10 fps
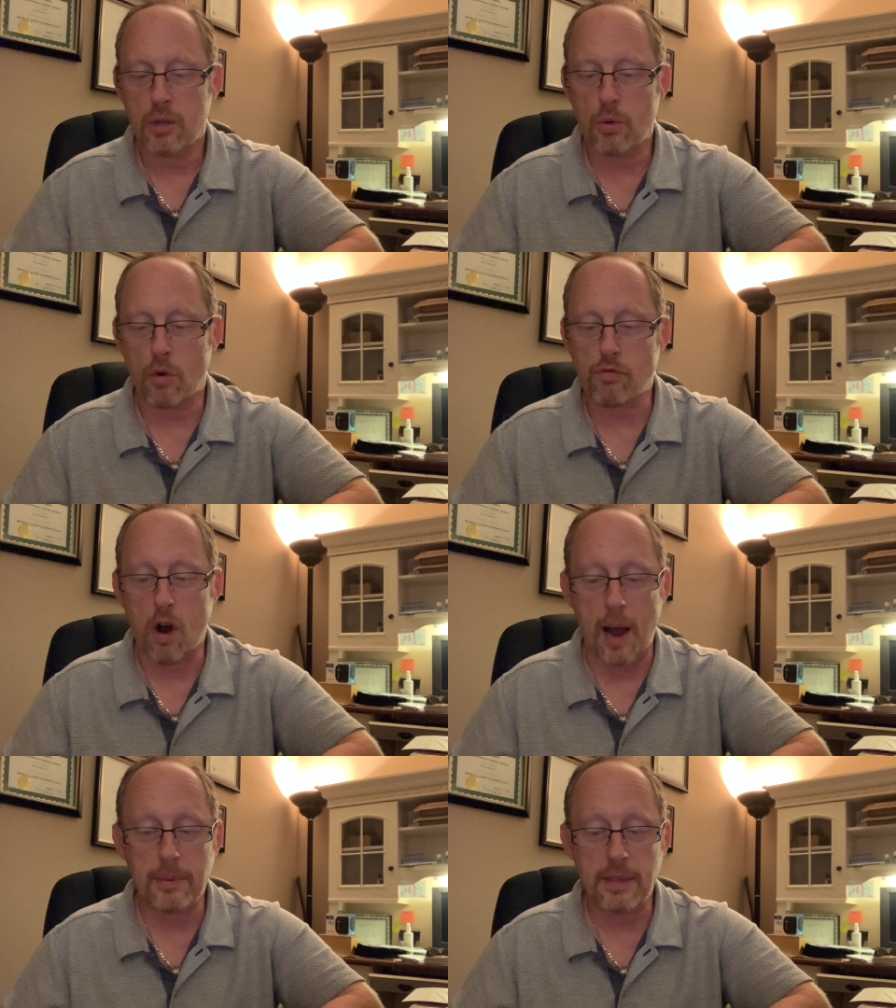you are
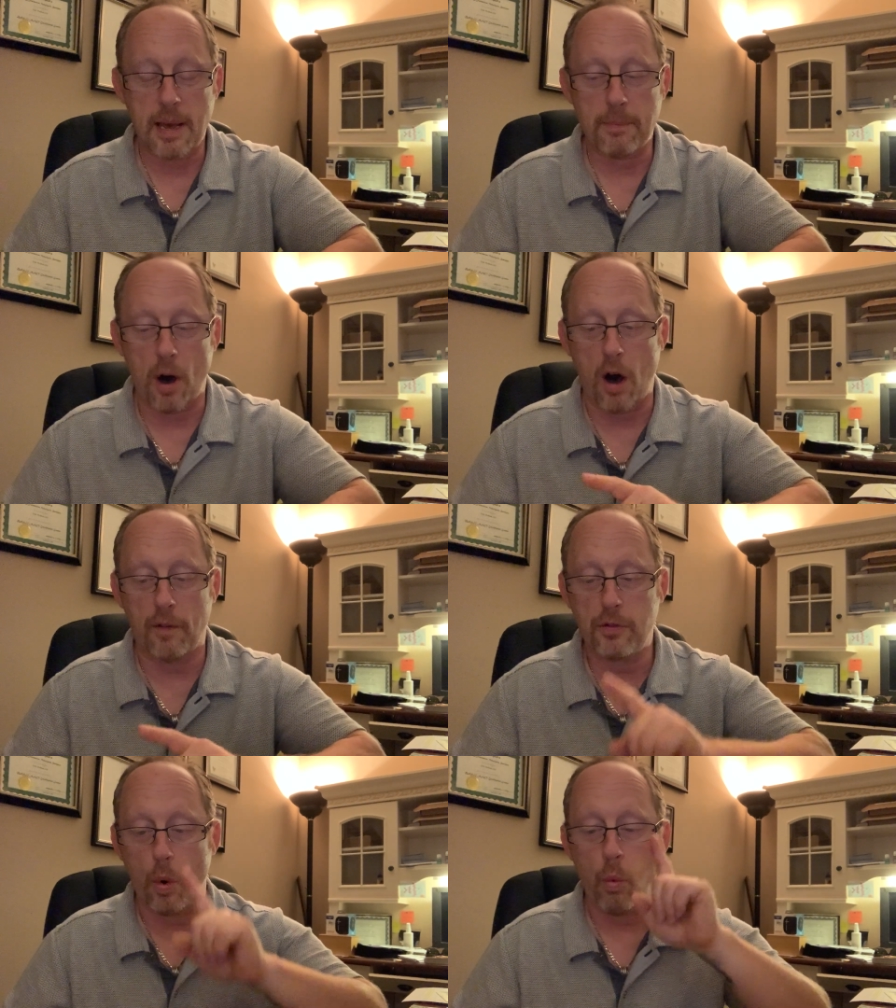robbing them
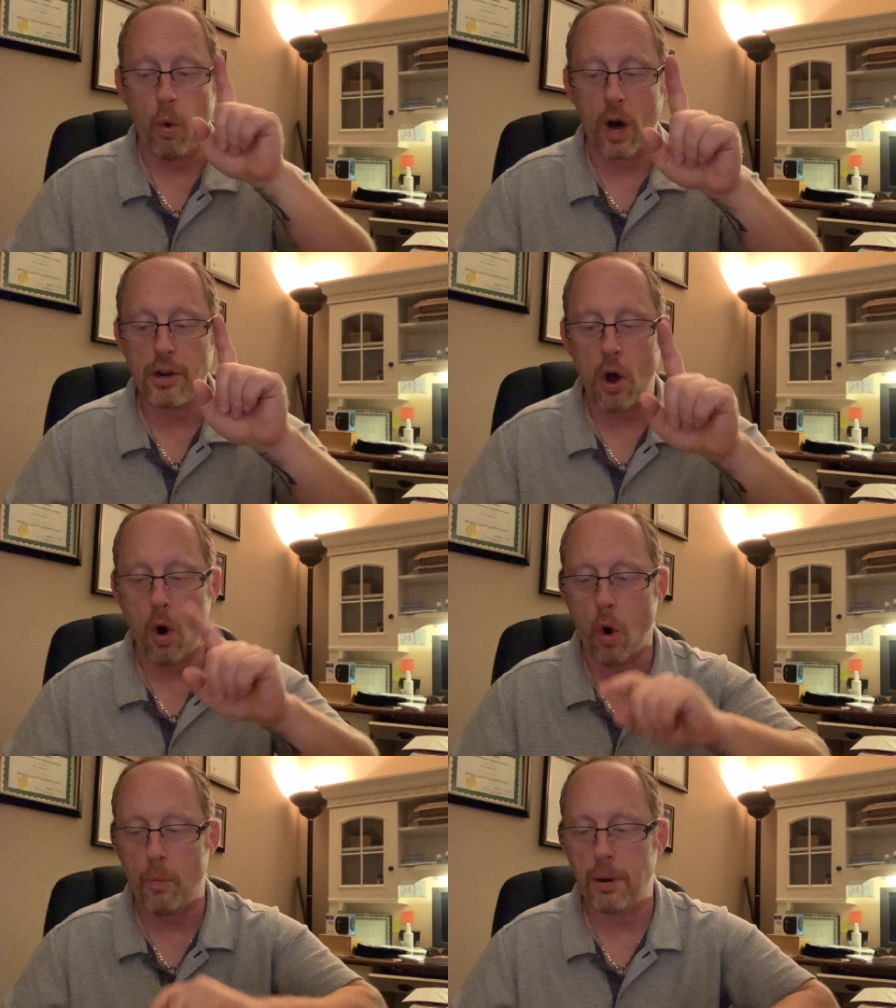of the one
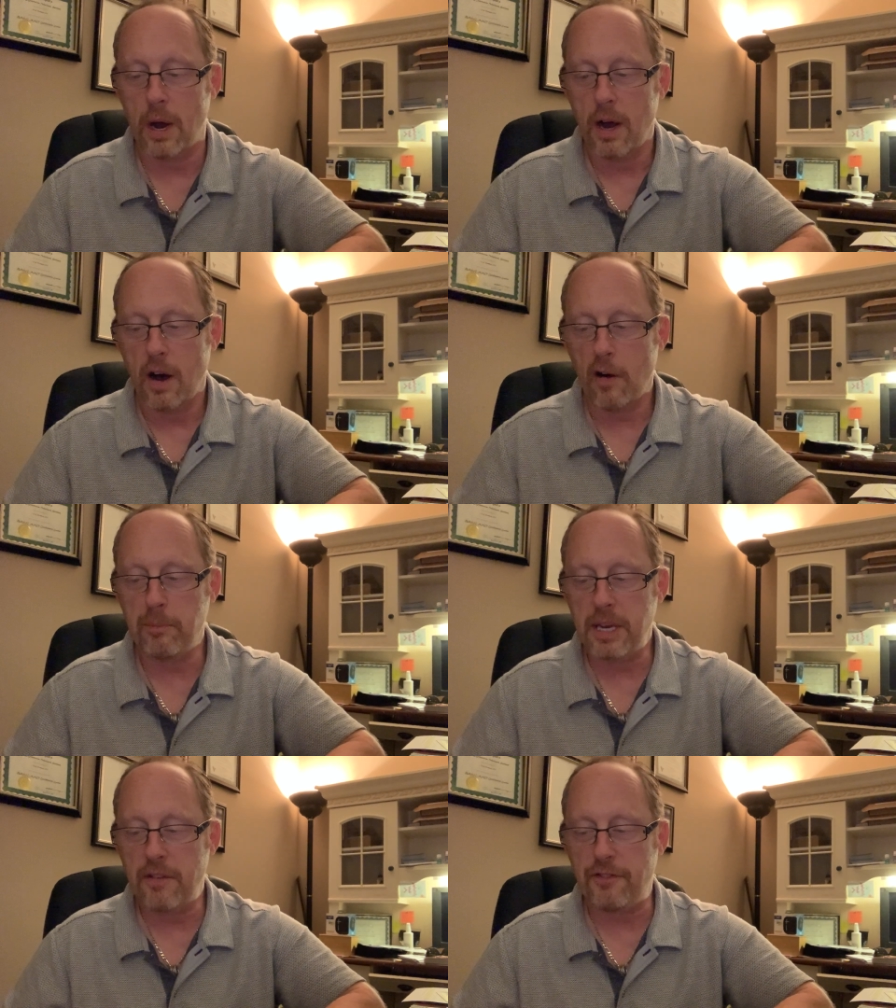hope
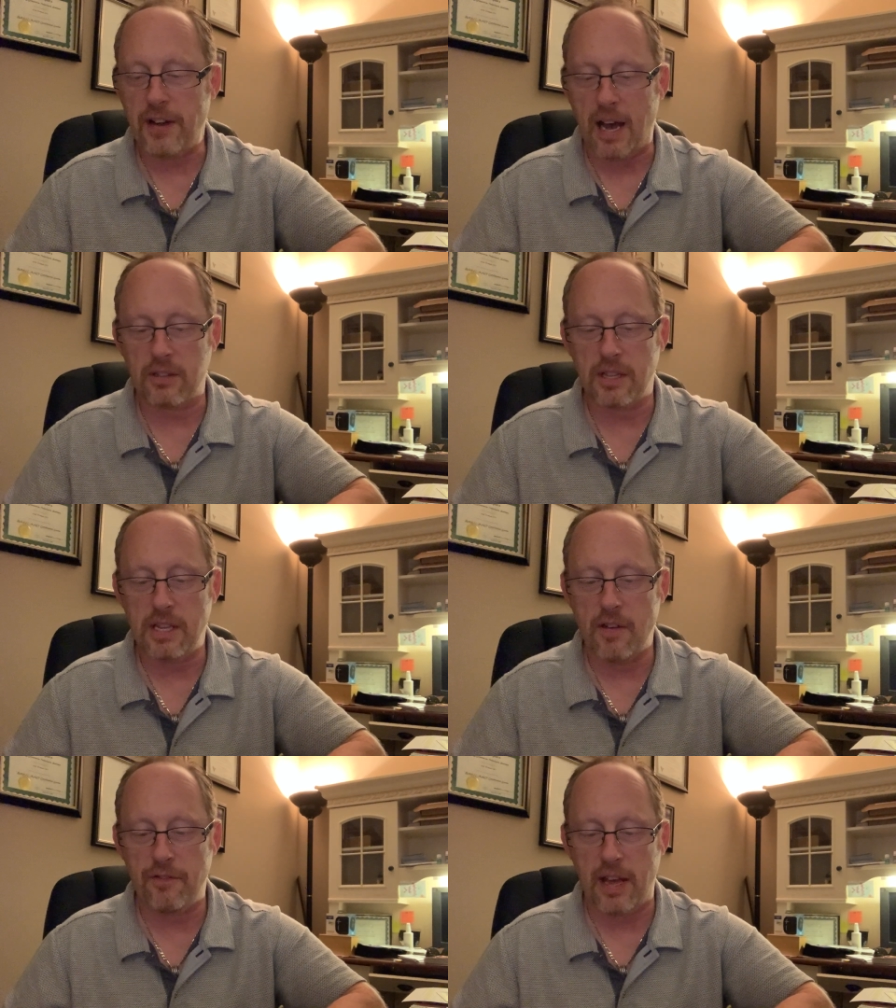of being found in
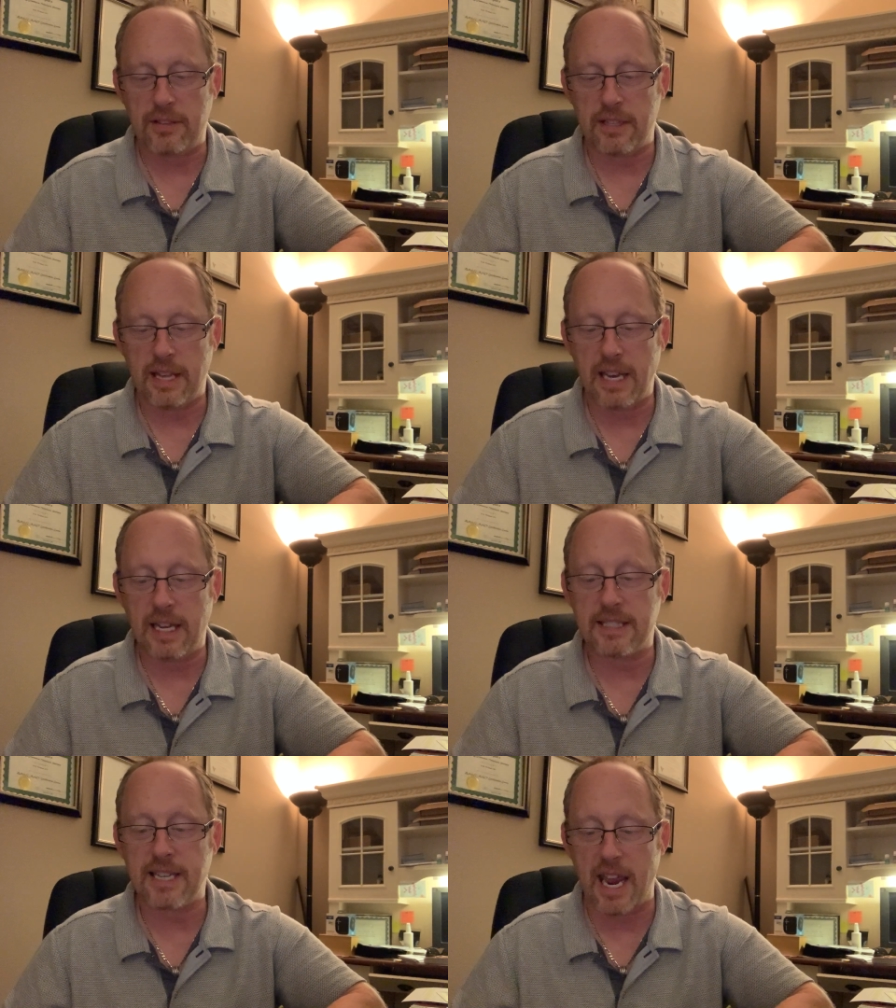the event that they
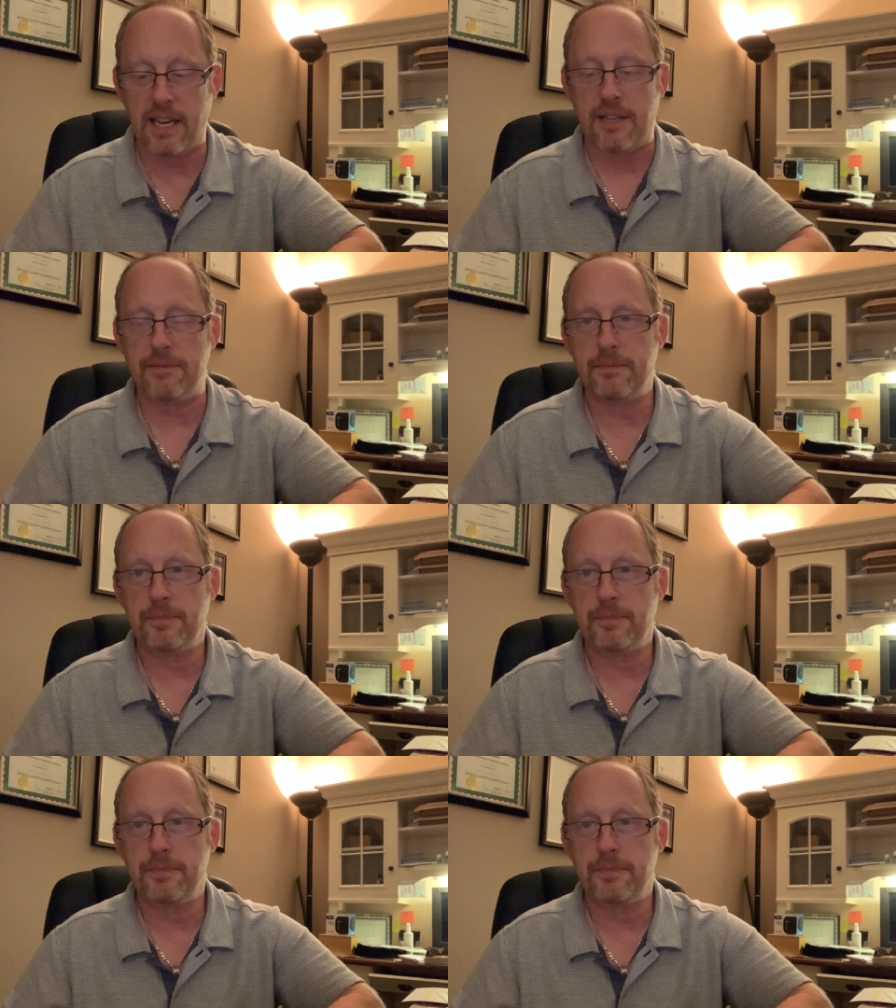get taken.